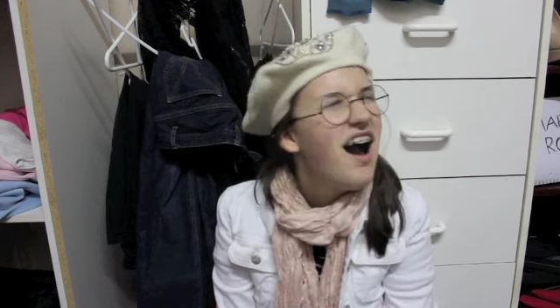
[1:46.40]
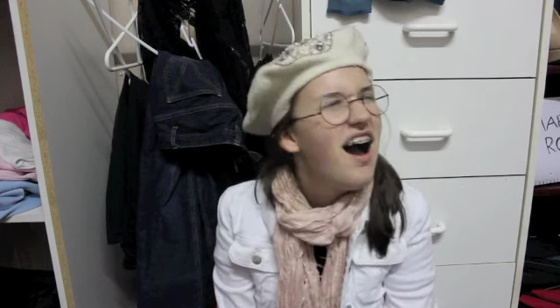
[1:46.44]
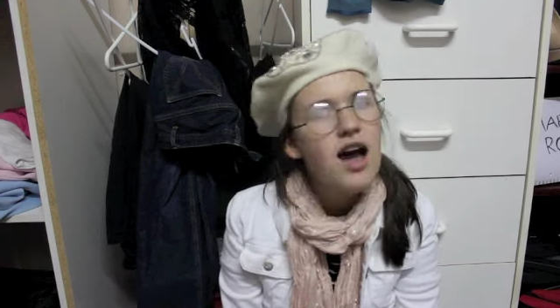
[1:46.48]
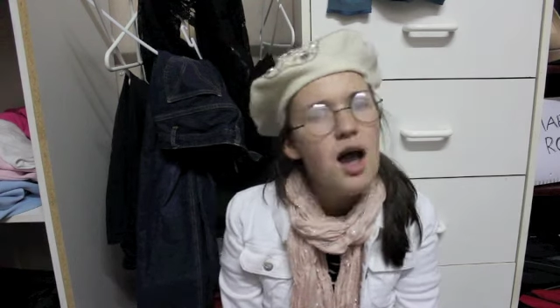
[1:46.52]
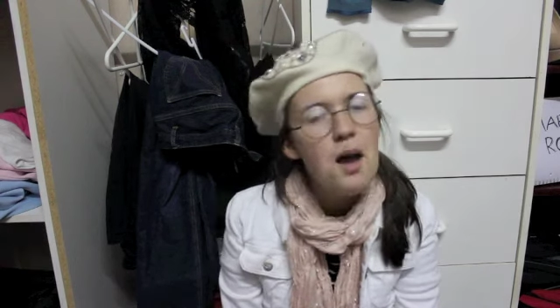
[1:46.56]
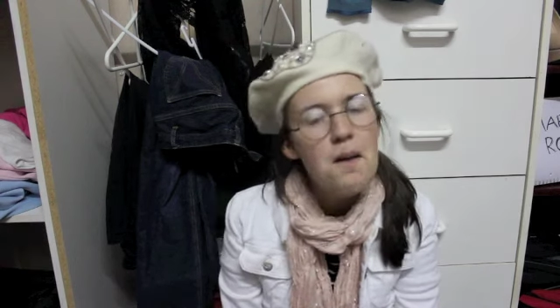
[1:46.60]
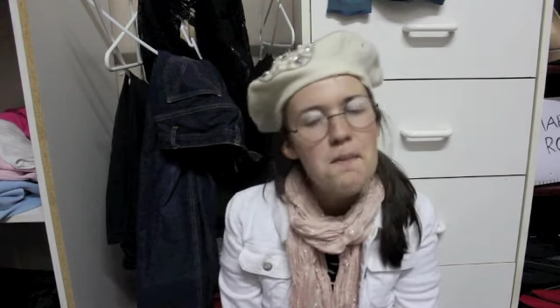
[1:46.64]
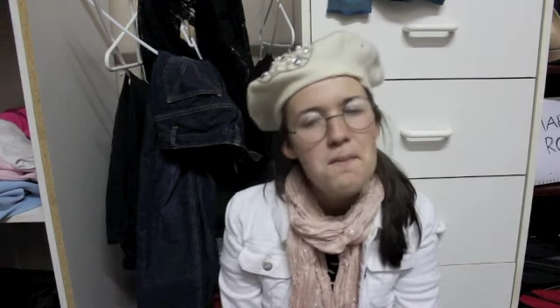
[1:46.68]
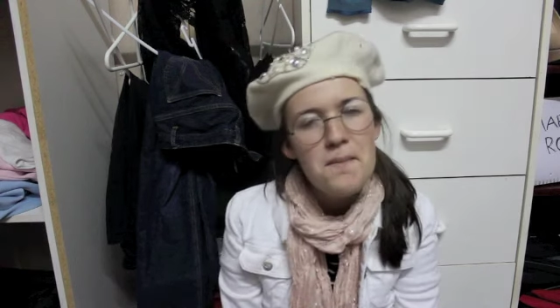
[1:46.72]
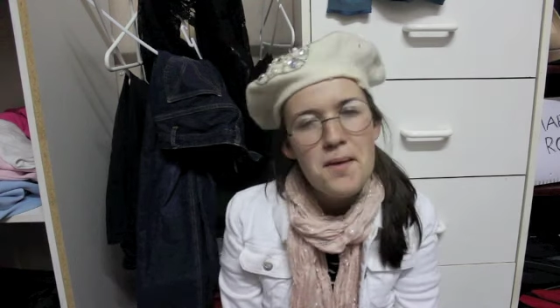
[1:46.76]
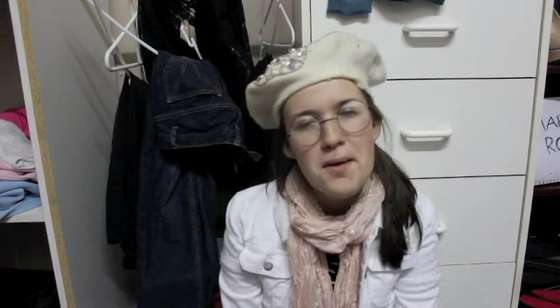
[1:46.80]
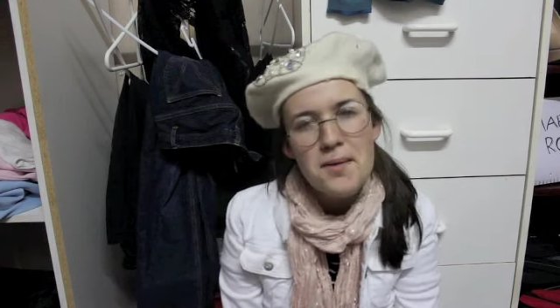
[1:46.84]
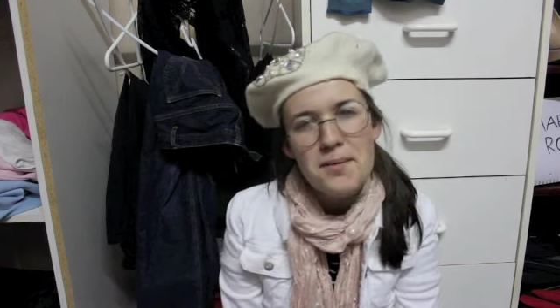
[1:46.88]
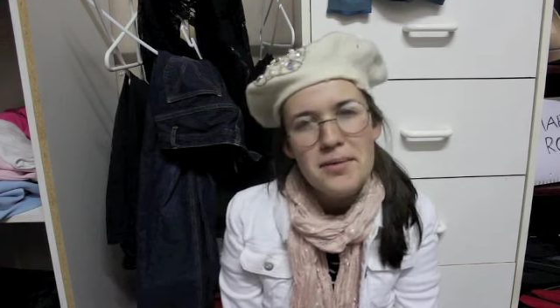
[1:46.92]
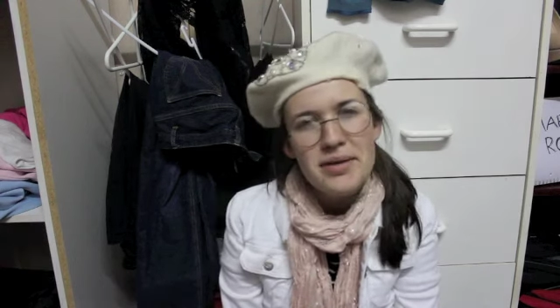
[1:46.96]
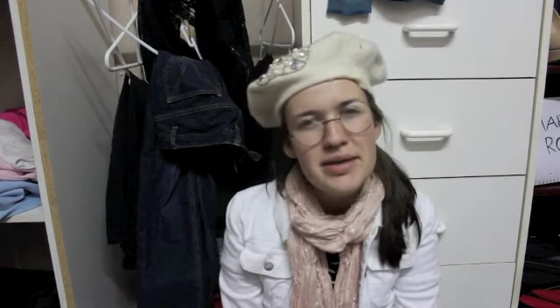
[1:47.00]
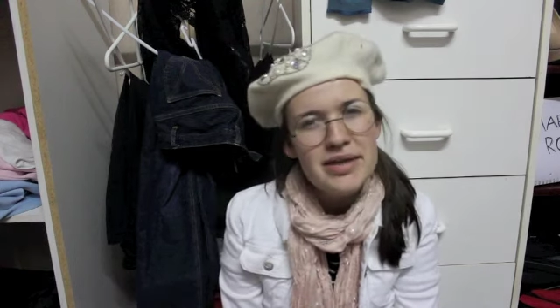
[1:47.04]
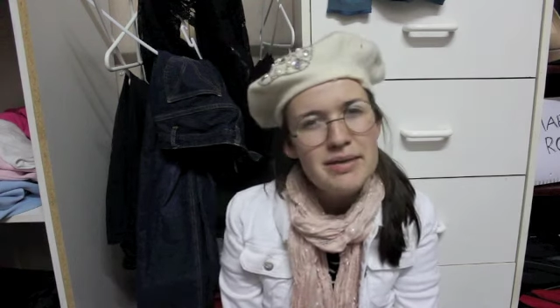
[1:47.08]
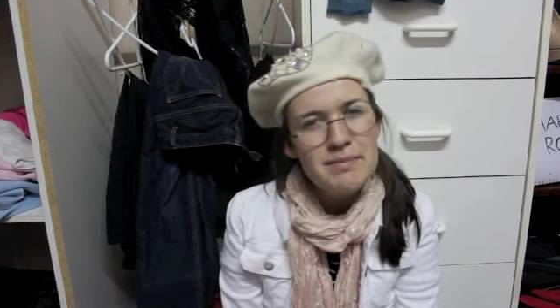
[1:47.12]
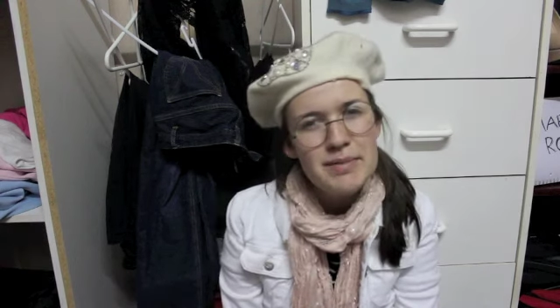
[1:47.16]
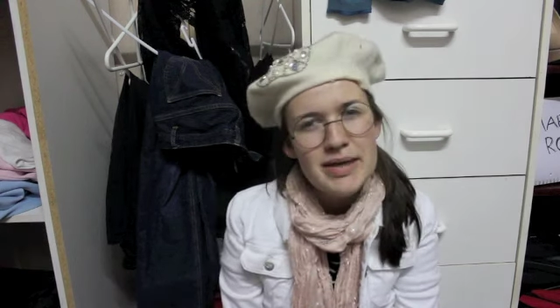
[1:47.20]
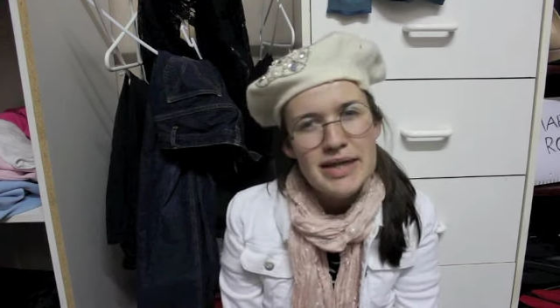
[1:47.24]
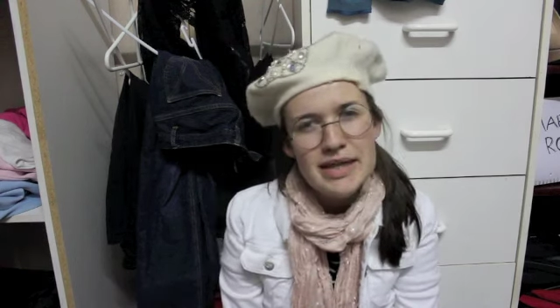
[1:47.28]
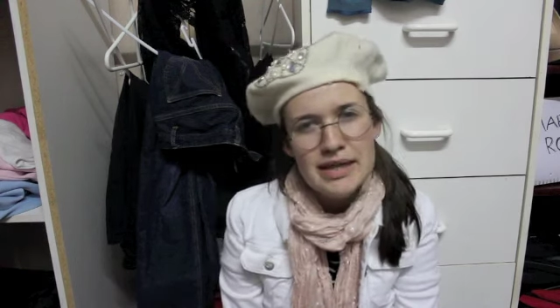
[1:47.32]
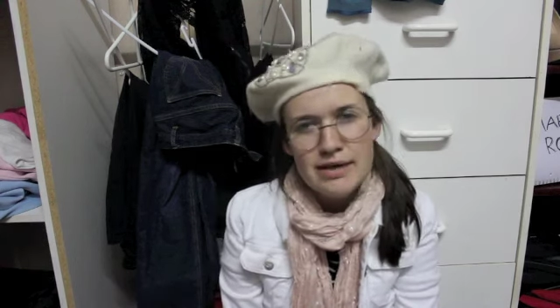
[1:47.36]
I'd
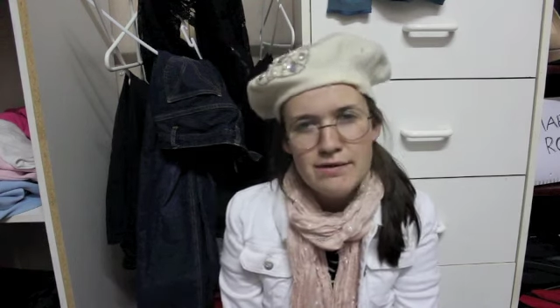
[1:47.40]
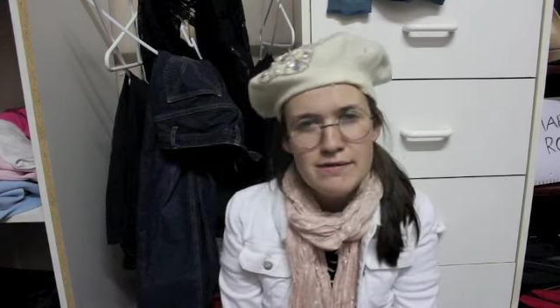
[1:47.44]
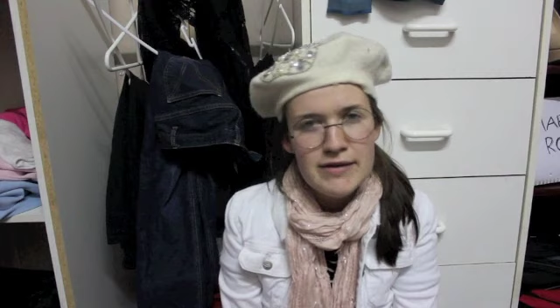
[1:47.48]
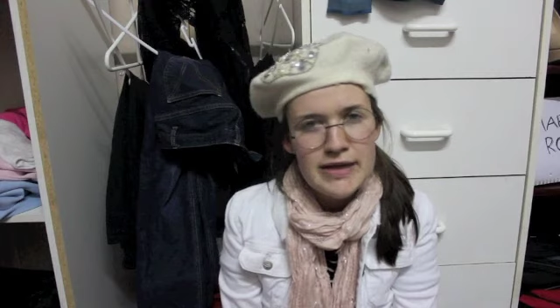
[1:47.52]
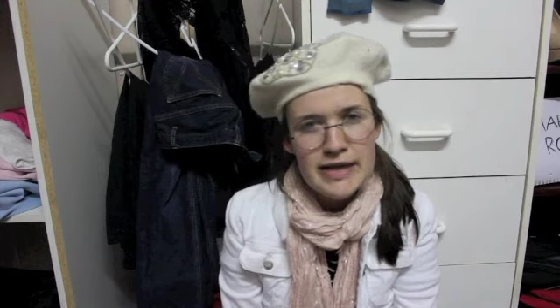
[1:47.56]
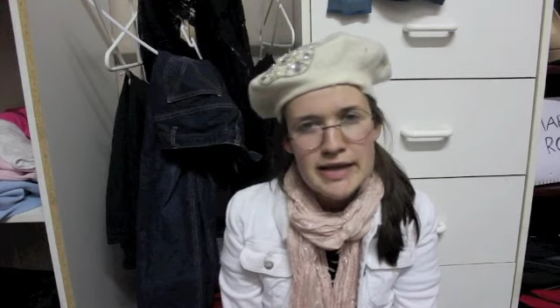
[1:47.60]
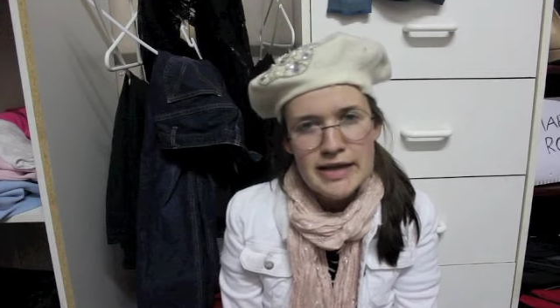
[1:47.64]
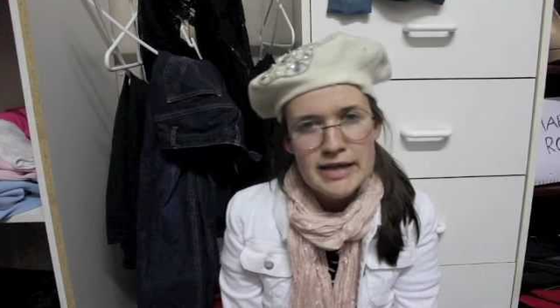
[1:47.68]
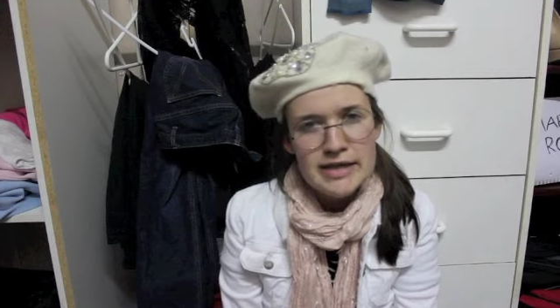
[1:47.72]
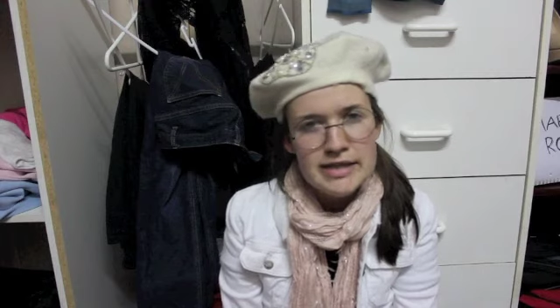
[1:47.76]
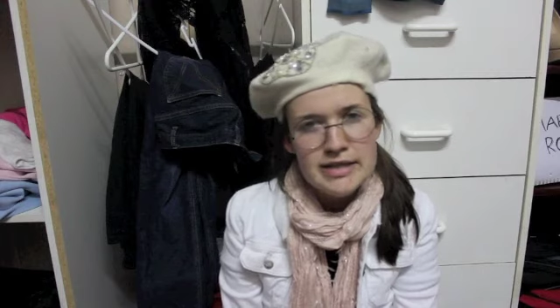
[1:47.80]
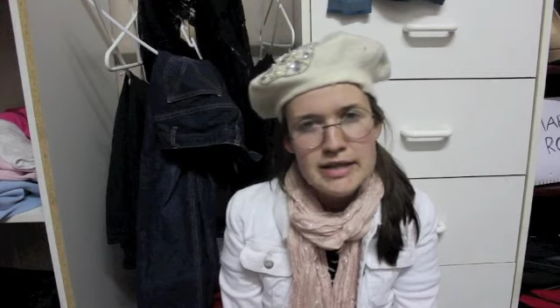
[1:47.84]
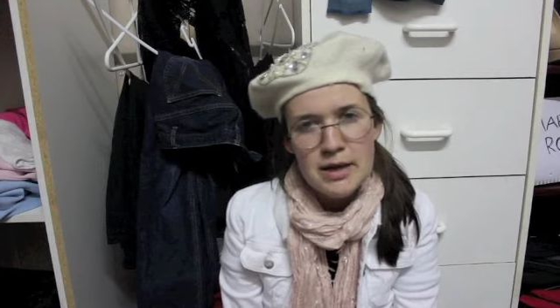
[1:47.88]
probably be living